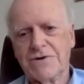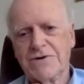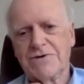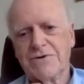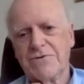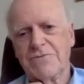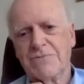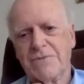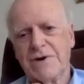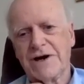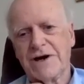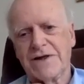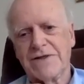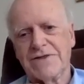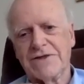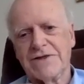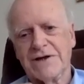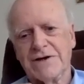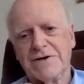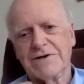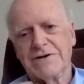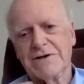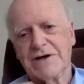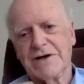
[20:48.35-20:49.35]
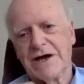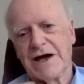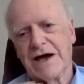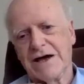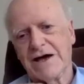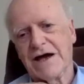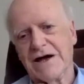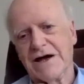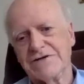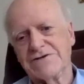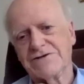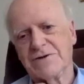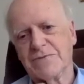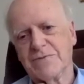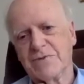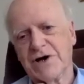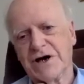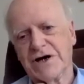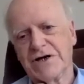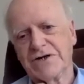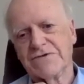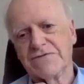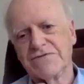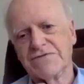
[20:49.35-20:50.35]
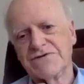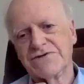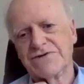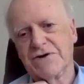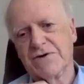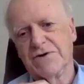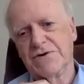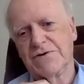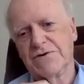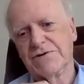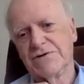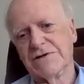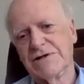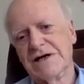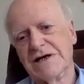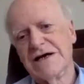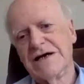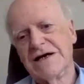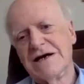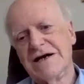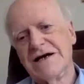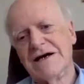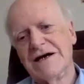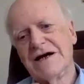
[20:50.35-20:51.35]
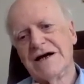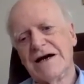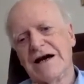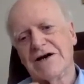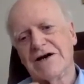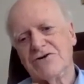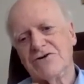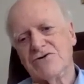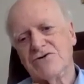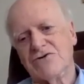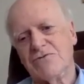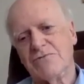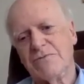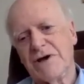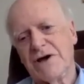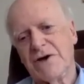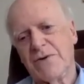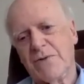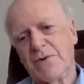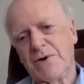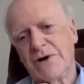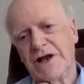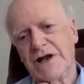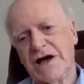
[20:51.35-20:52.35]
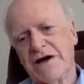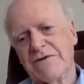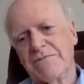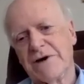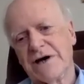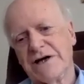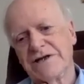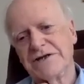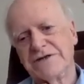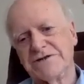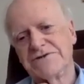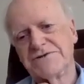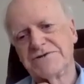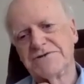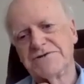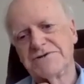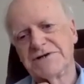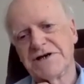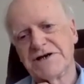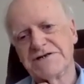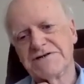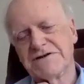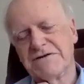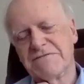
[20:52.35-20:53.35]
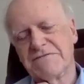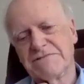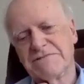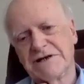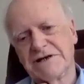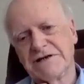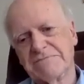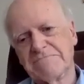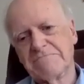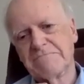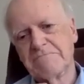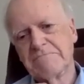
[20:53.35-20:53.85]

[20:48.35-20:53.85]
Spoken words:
whom I think has some kind of soul and who may well have managed to say something.